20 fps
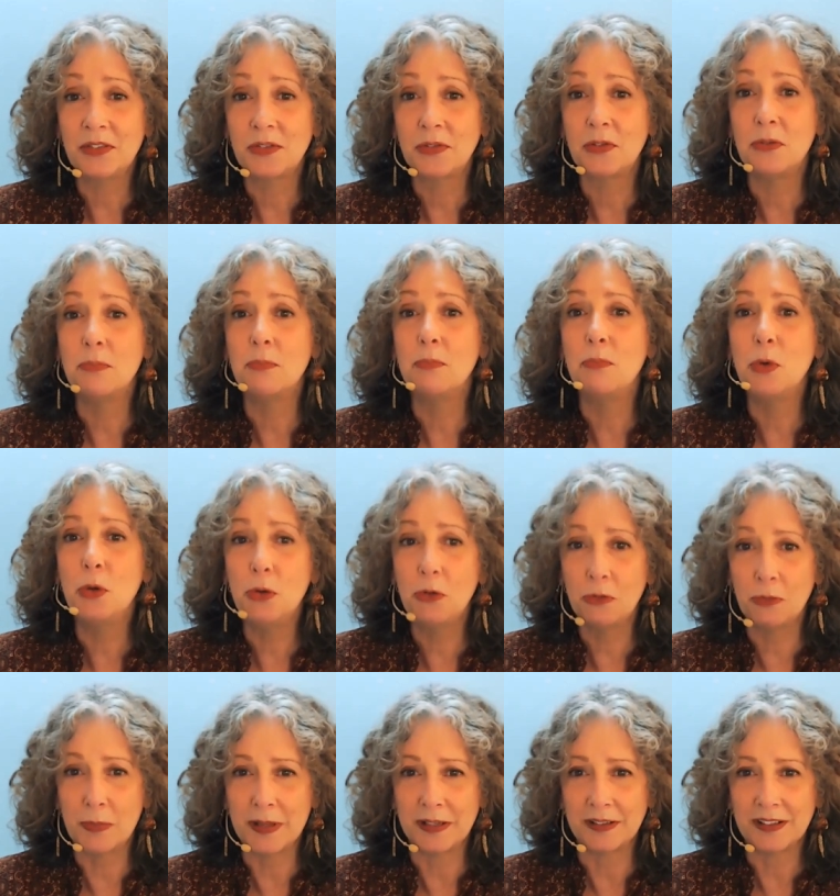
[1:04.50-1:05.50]
through
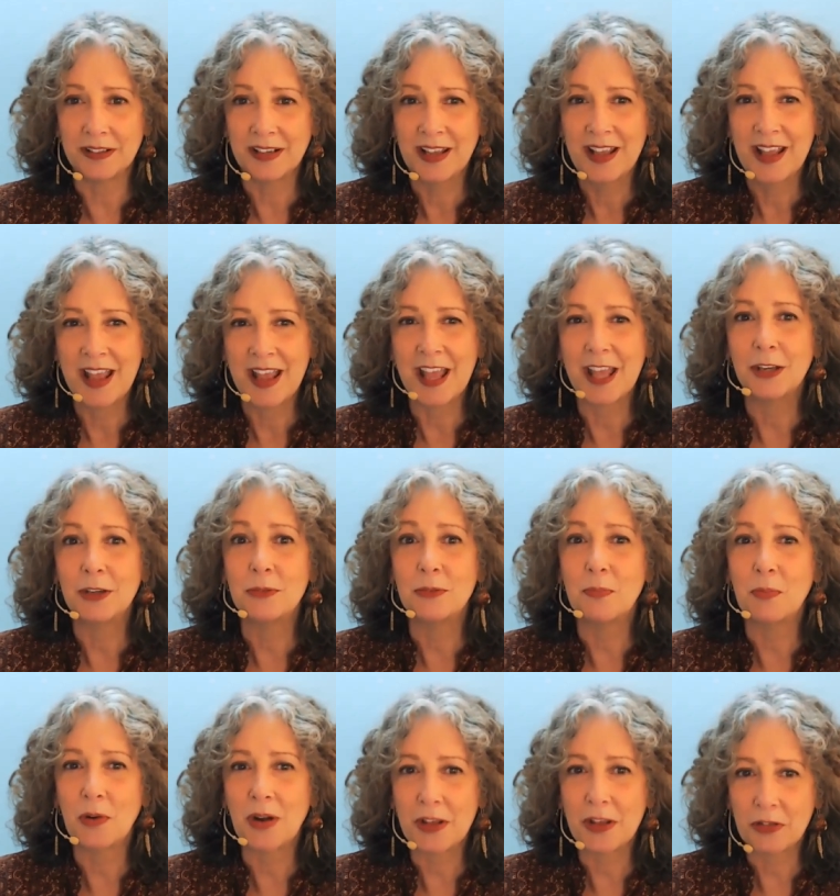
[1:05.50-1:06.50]
movement and
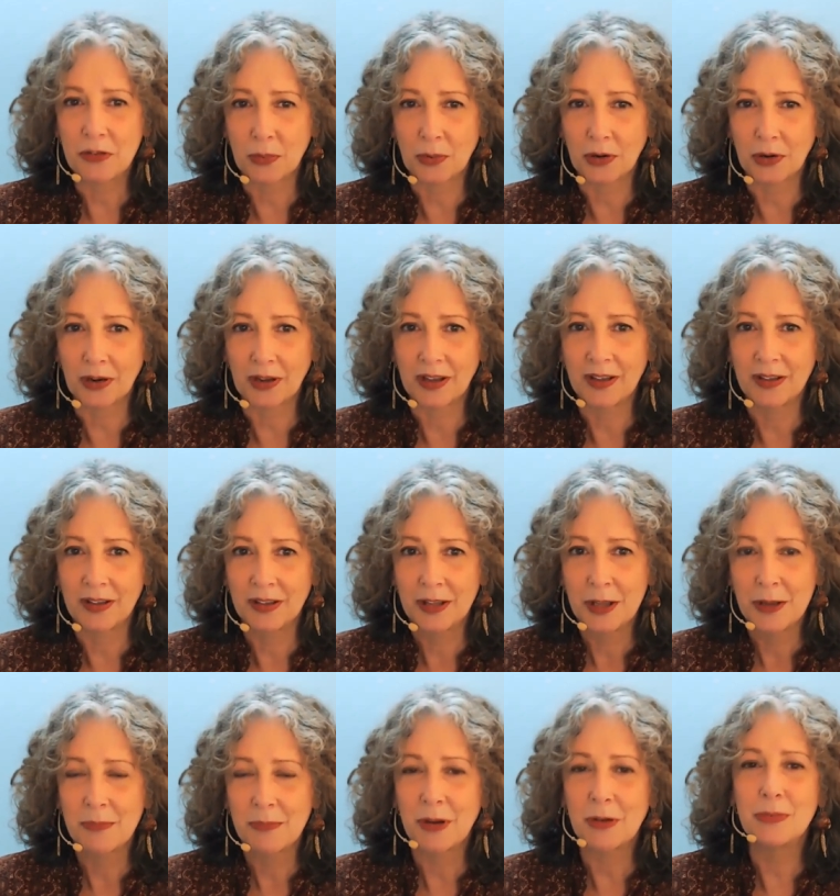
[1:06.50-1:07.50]
breath work
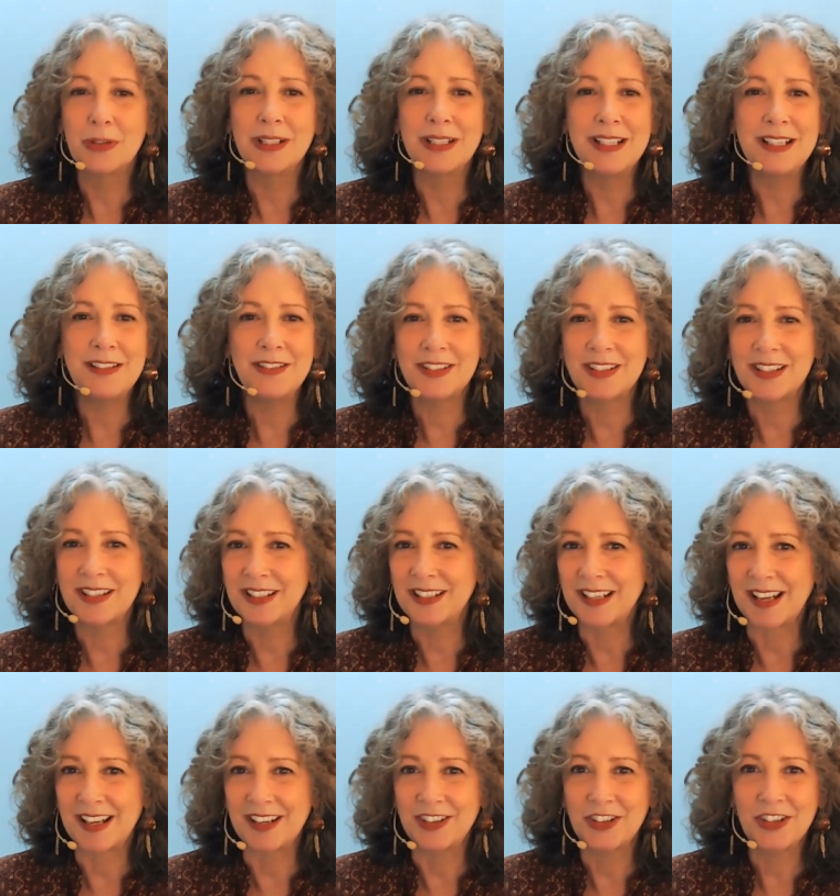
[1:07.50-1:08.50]
by releasing
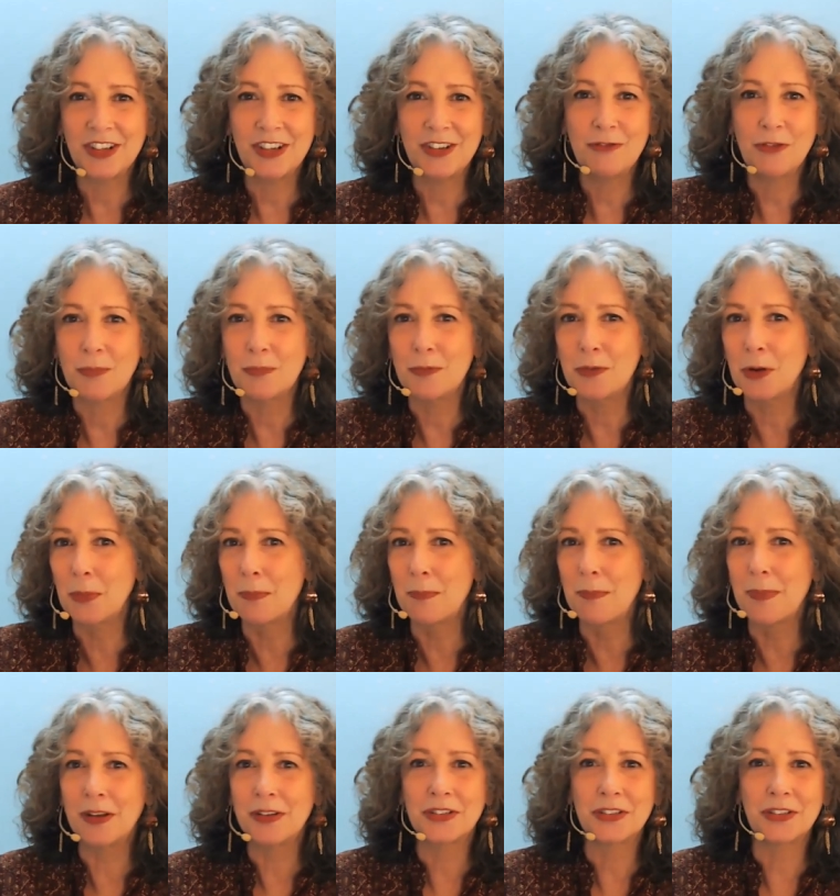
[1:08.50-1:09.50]
tension from your
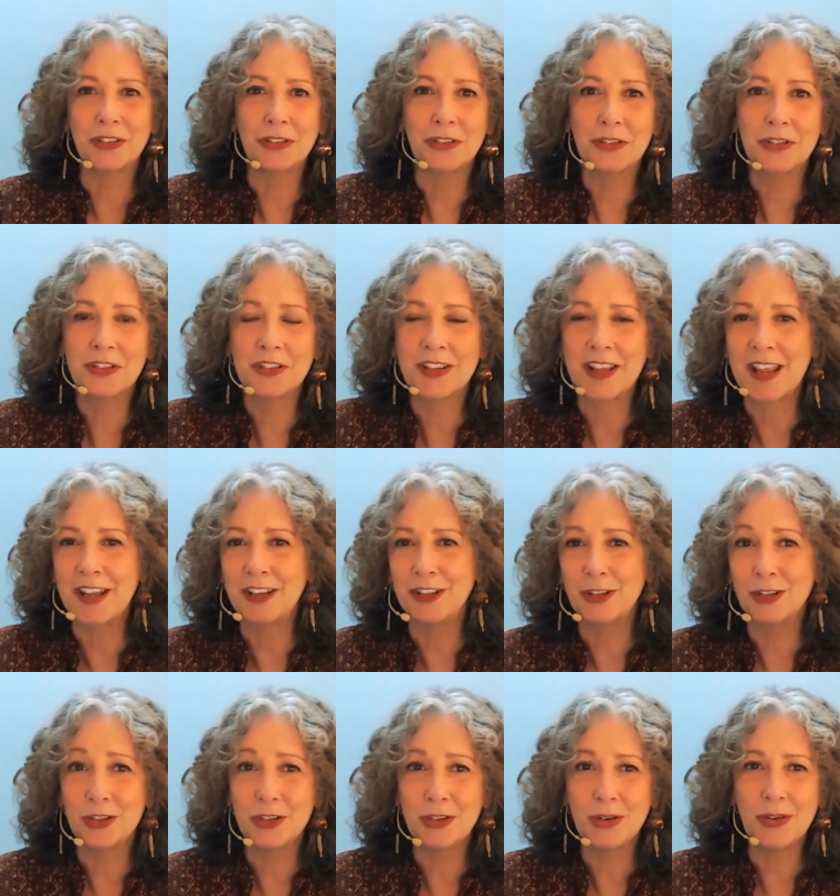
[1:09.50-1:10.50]
muscles and
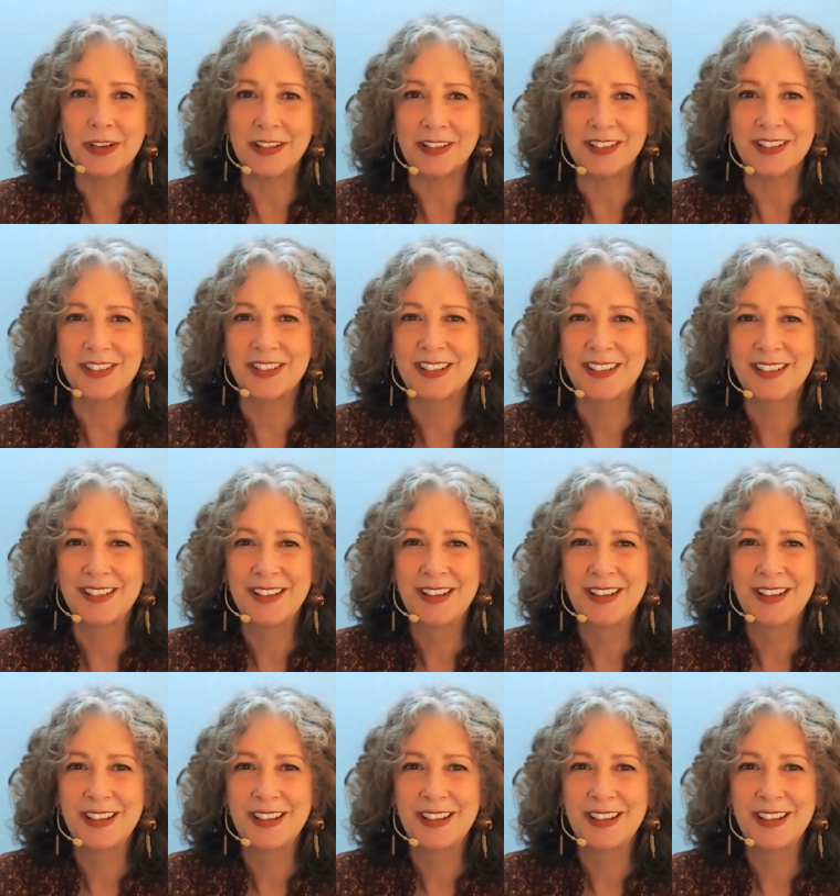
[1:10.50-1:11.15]
your joints,